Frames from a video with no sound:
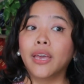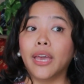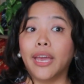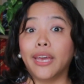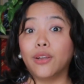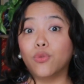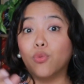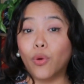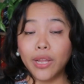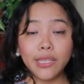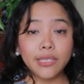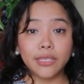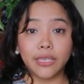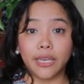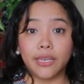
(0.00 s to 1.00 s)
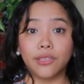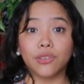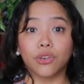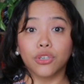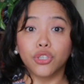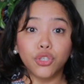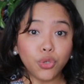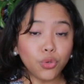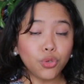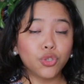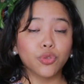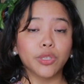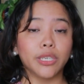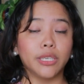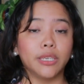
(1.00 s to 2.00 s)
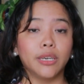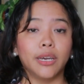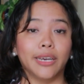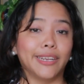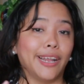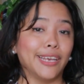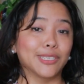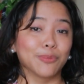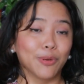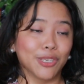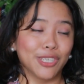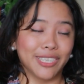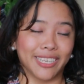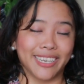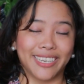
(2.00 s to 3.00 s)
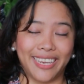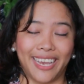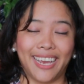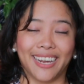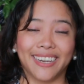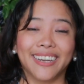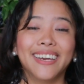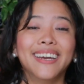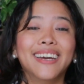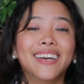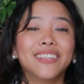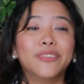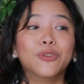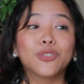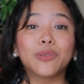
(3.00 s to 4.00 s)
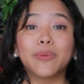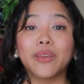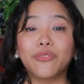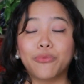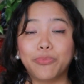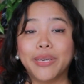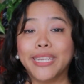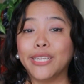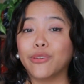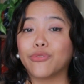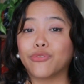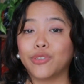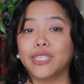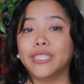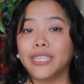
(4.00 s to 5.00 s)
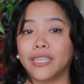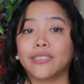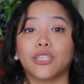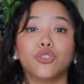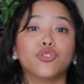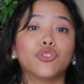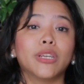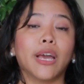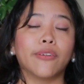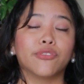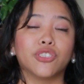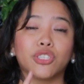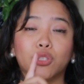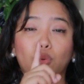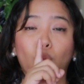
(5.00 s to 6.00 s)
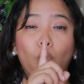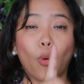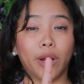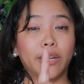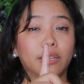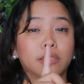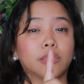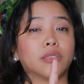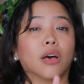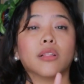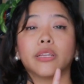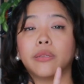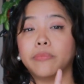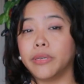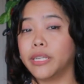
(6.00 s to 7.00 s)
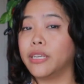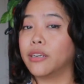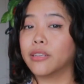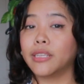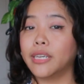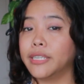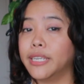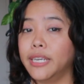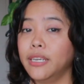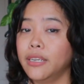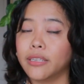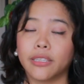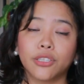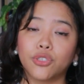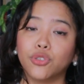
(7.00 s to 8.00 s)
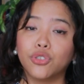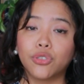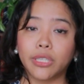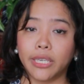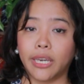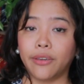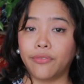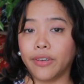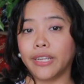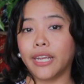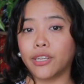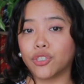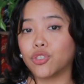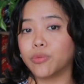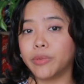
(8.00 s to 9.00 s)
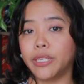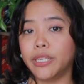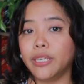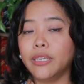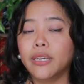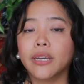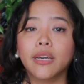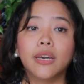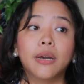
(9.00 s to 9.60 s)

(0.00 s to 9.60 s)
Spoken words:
And Wednesdays are usually, and as much as I can, those are my meeting free days. I usually have just the one solid meeting on that day, and that's usually a financial meeting.